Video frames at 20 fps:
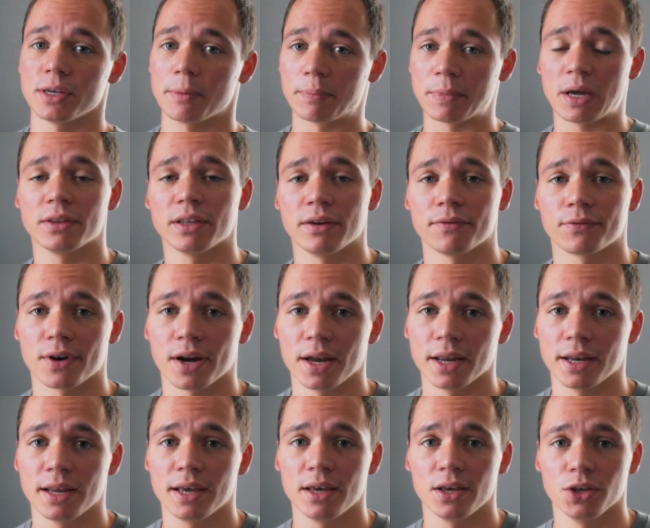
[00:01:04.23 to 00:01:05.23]
up, down, left,
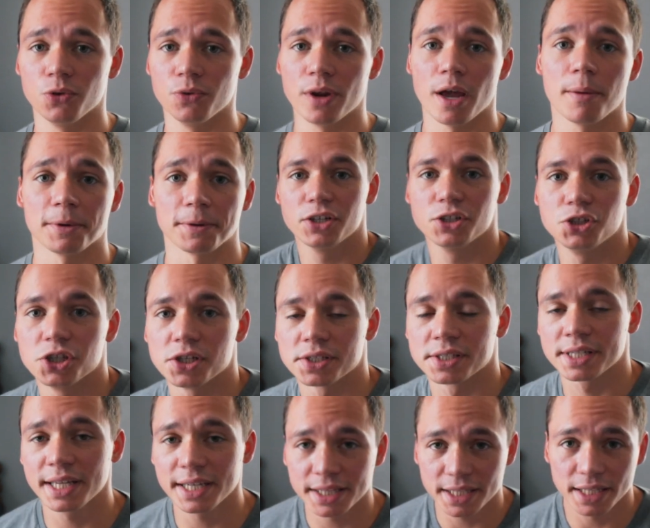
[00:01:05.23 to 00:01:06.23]
right, you name it.
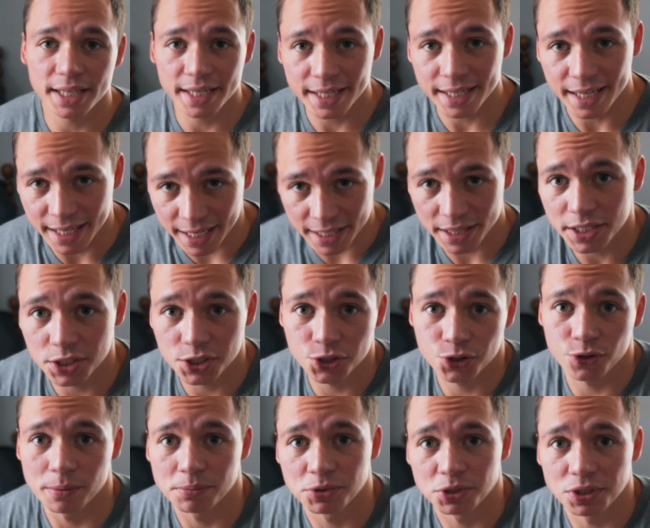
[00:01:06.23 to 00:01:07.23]
Just click the link in the
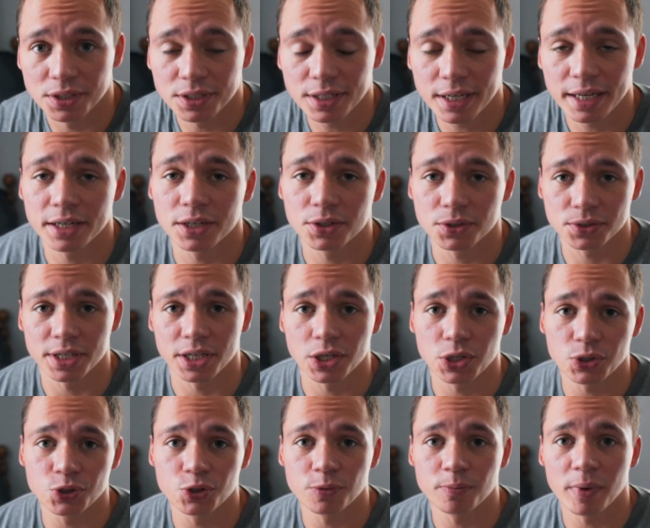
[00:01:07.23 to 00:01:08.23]
description and it'll
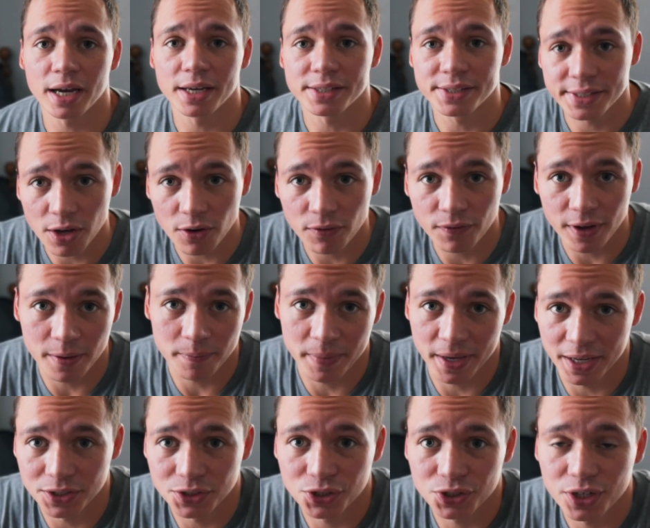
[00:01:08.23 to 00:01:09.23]
take you to my Sellfy
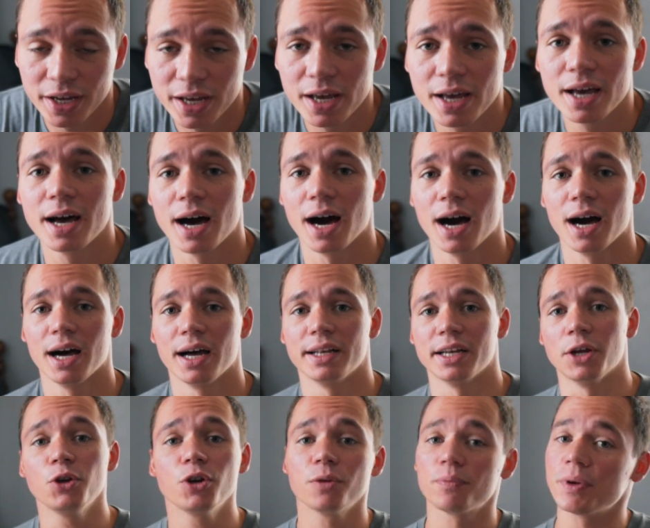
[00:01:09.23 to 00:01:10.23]
page.
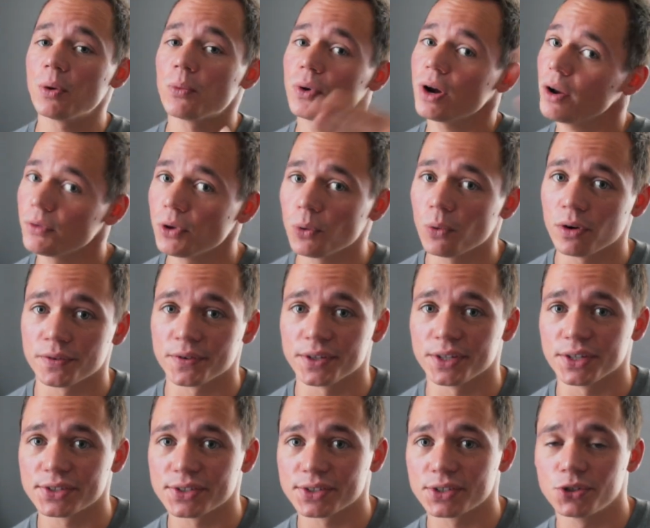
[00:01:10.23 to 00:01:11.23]
Now you can pay whatever you want for
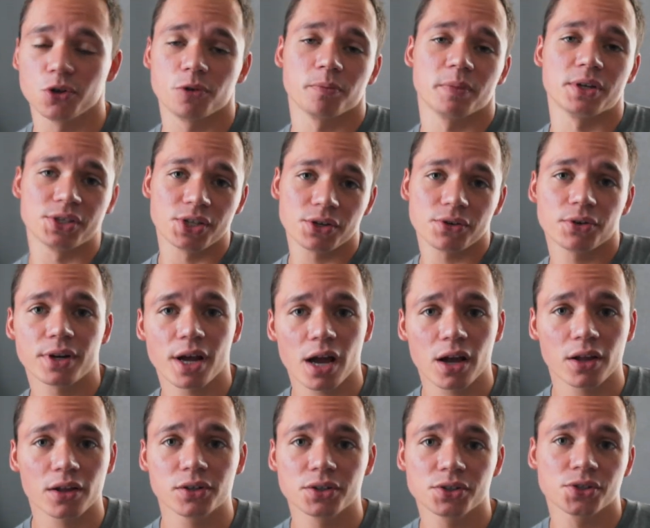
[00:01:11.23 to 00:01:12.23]
this. You can pay $0
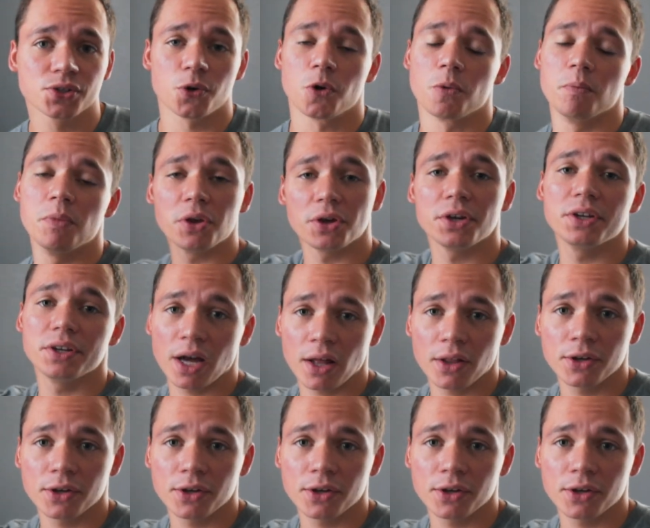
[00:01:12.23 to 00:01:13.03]
or $1 million,